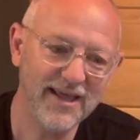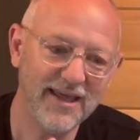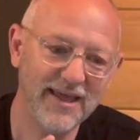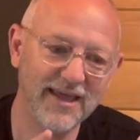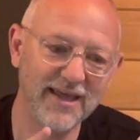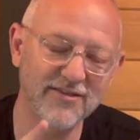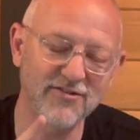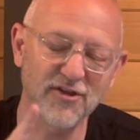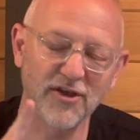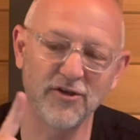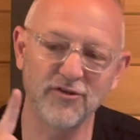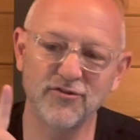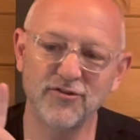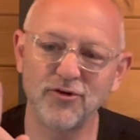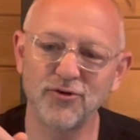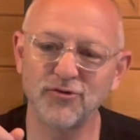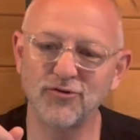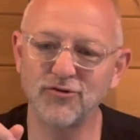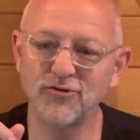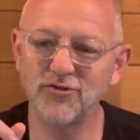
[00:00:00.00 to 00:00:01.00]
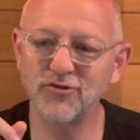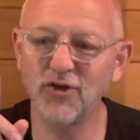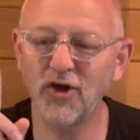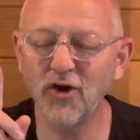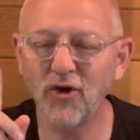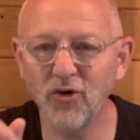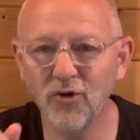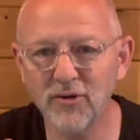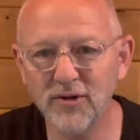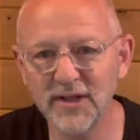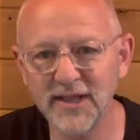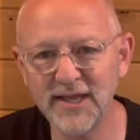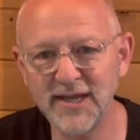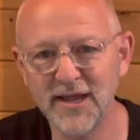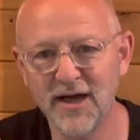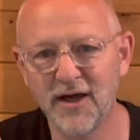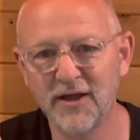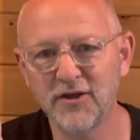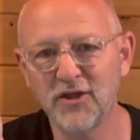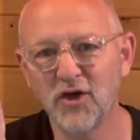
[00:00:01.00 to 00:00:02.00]
it's also totally
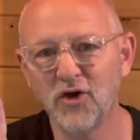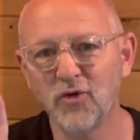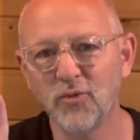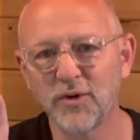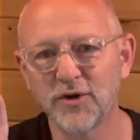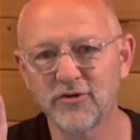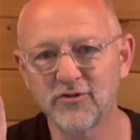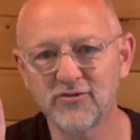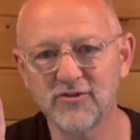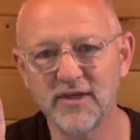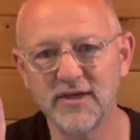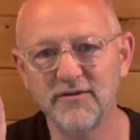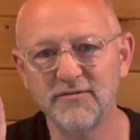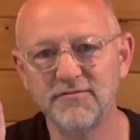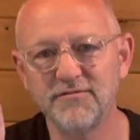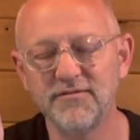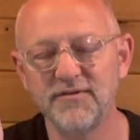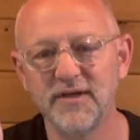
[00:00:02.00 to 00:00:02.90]
non-coercive.